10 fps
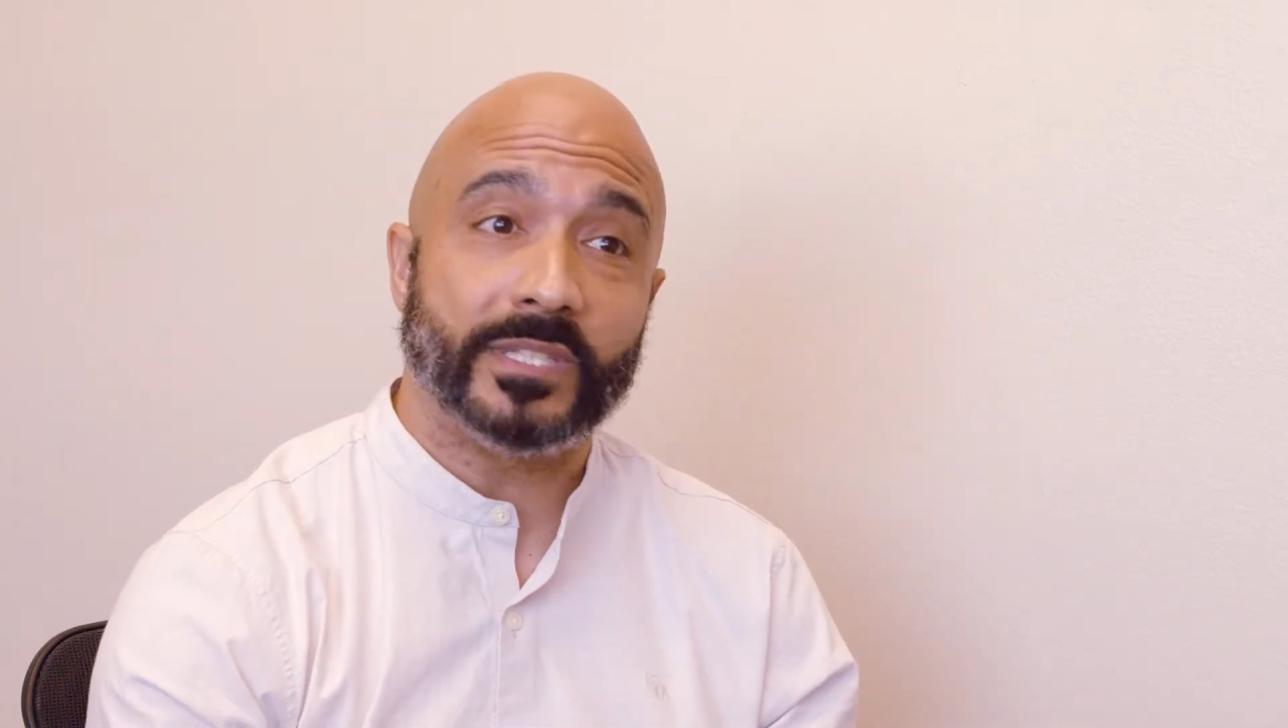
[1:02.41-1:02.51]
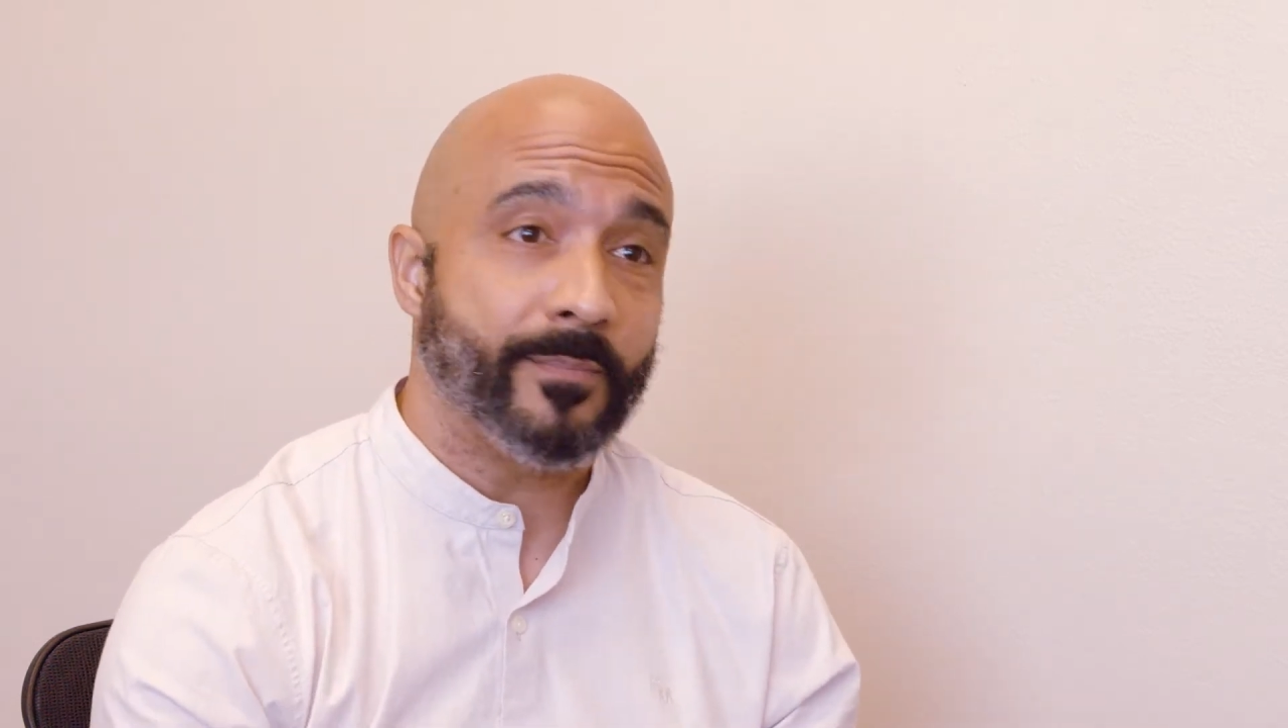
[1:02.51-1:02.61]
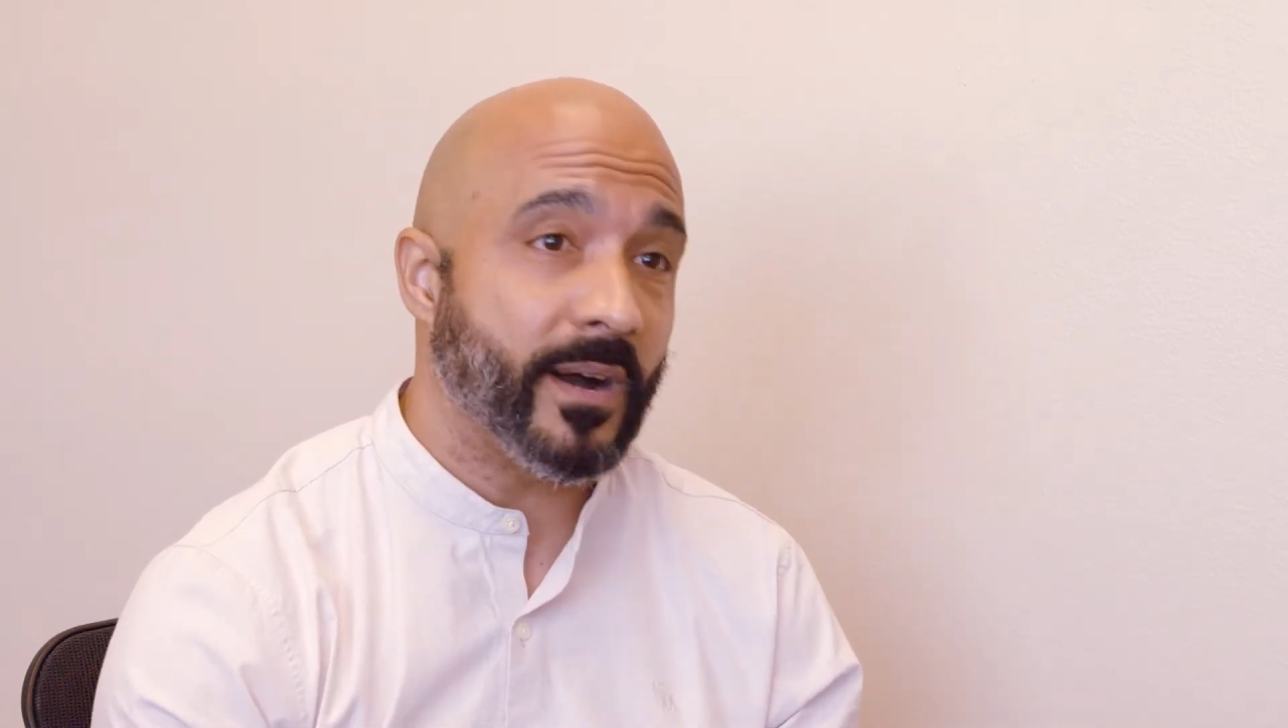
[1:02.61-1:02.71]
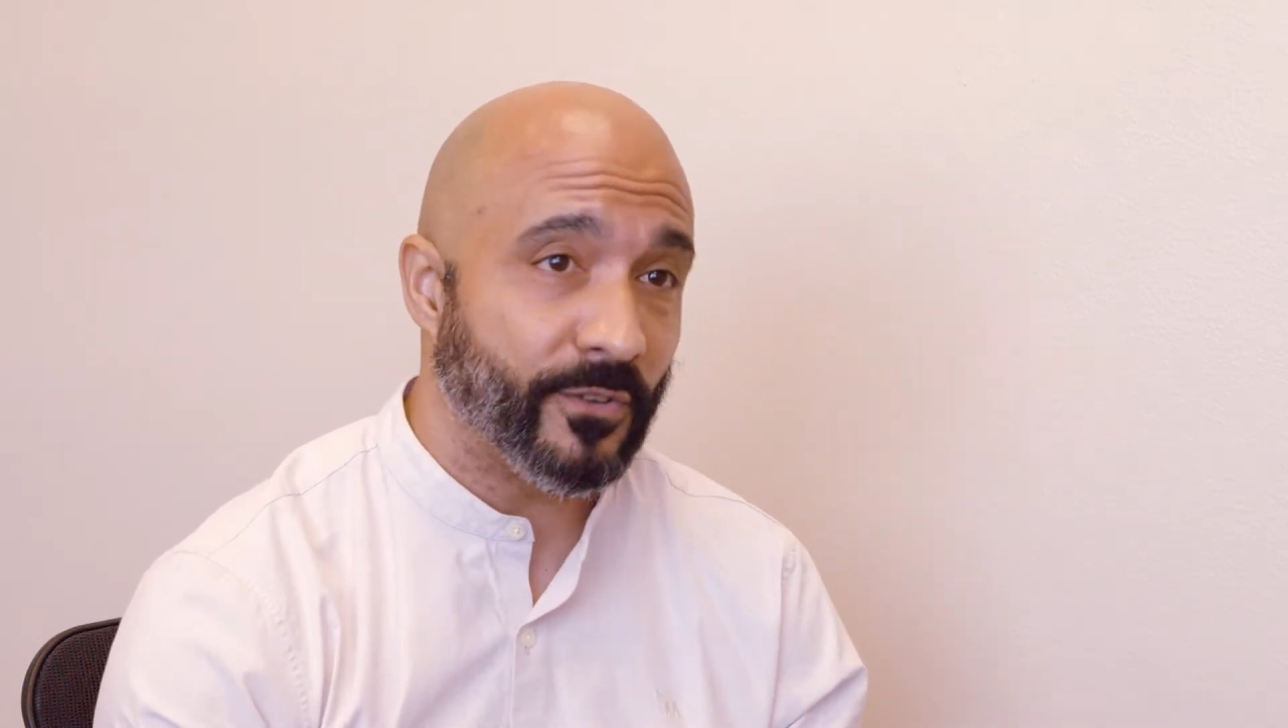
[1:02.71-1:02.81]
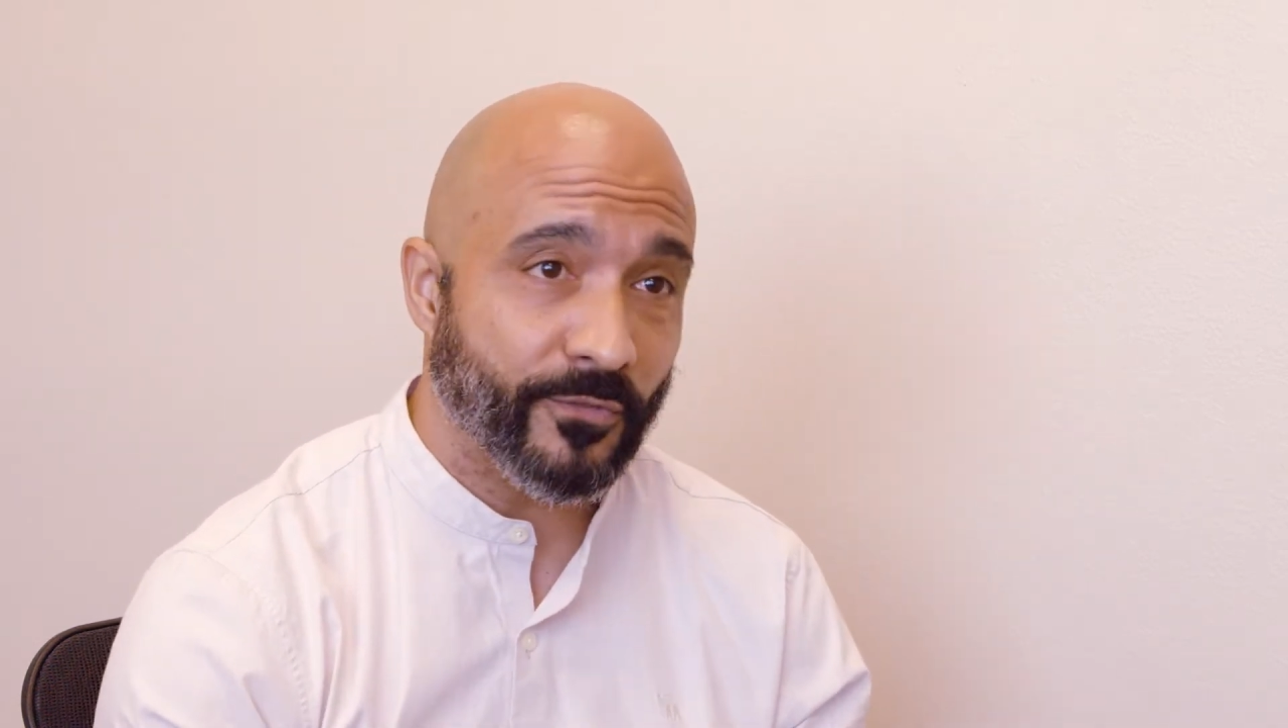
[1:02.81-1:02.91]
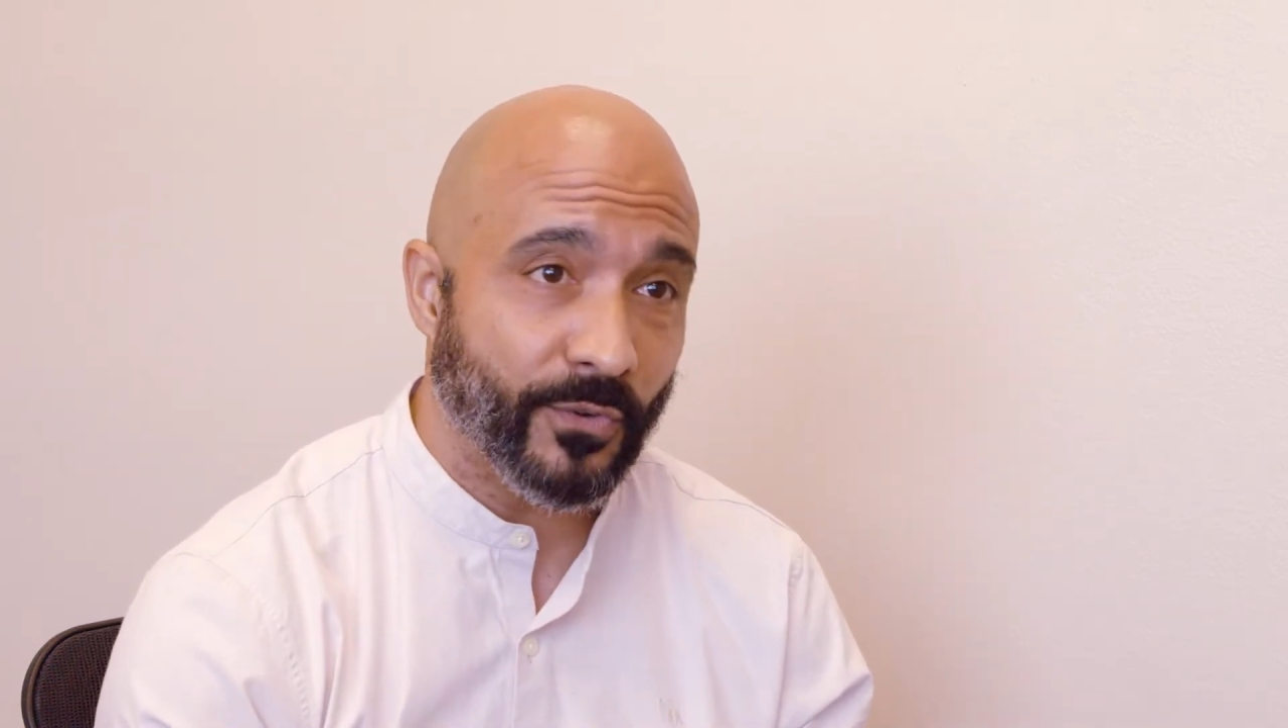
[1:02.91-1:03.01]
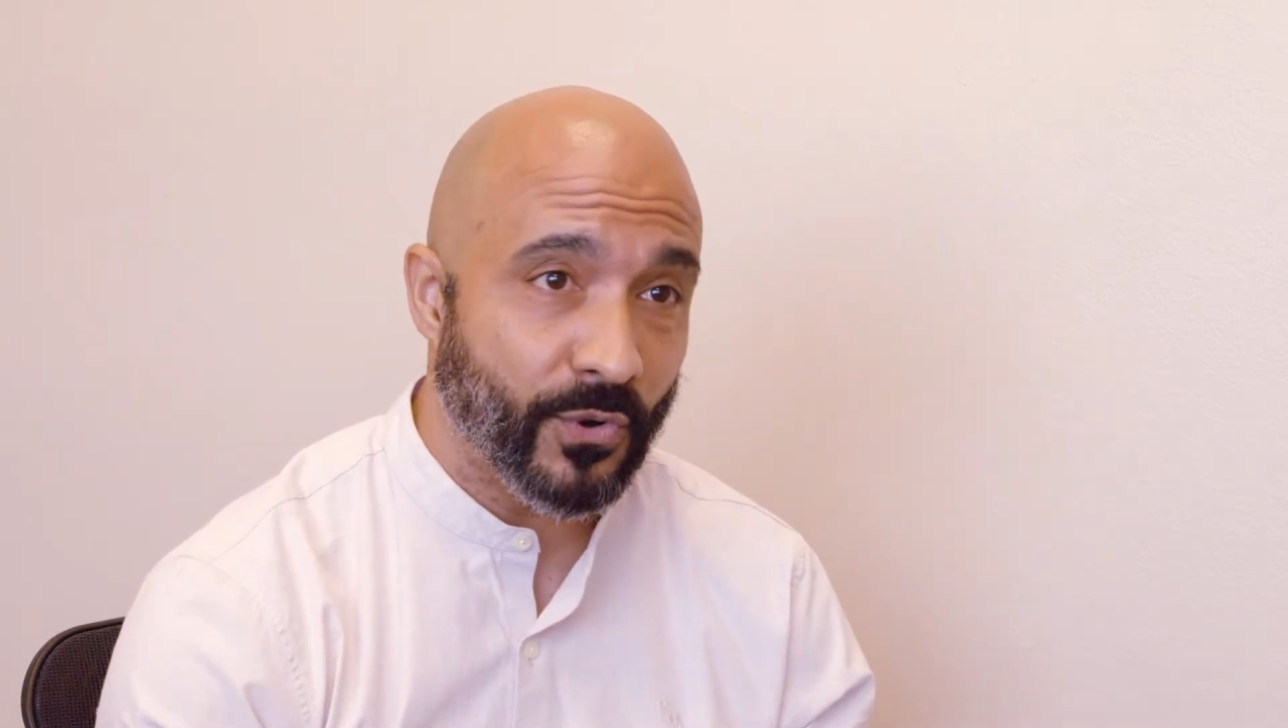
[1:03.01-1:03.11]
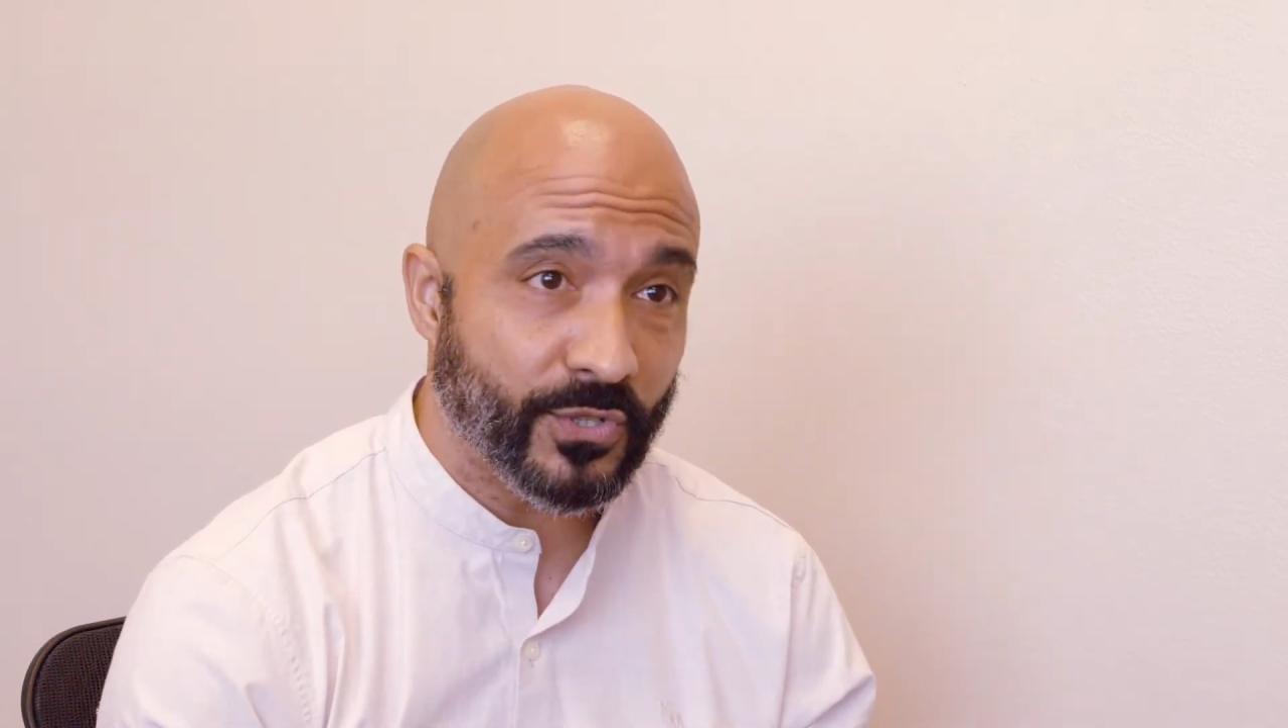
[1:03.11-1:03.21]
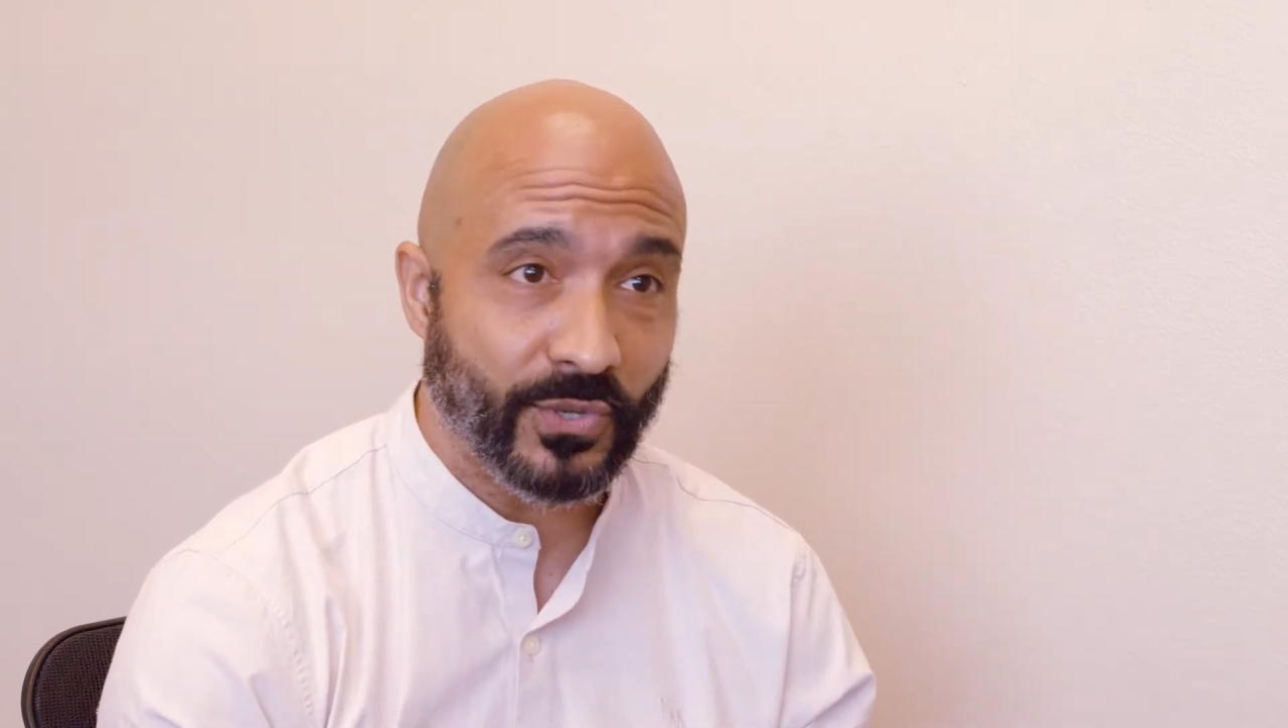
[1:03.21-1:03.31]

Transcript: them on the floor,